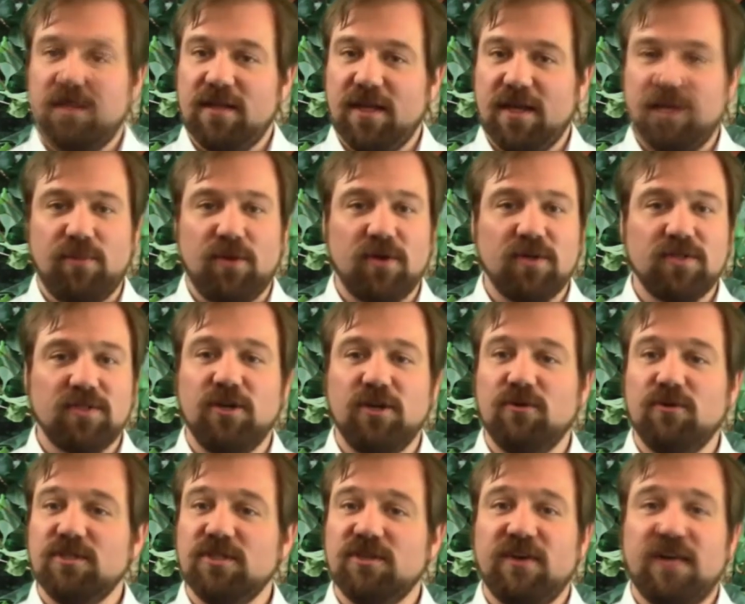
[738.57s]
That person
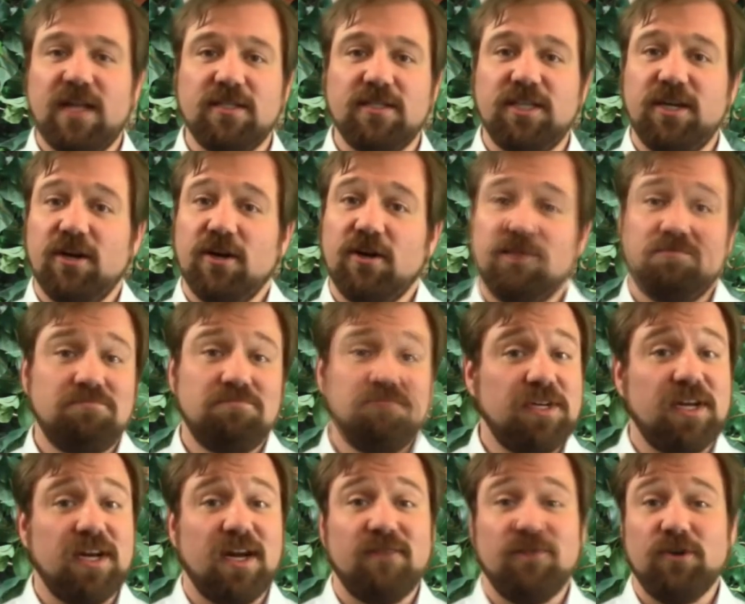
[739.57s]
who was a volunteer,
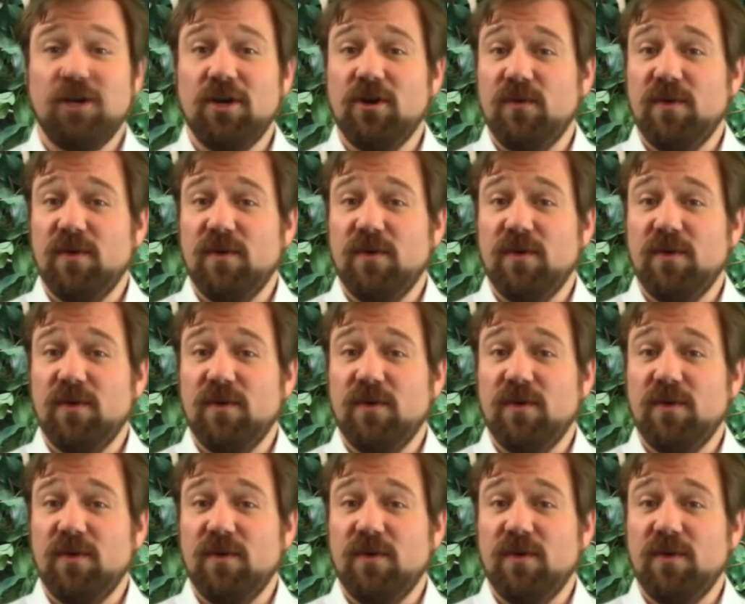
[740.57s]
you never know,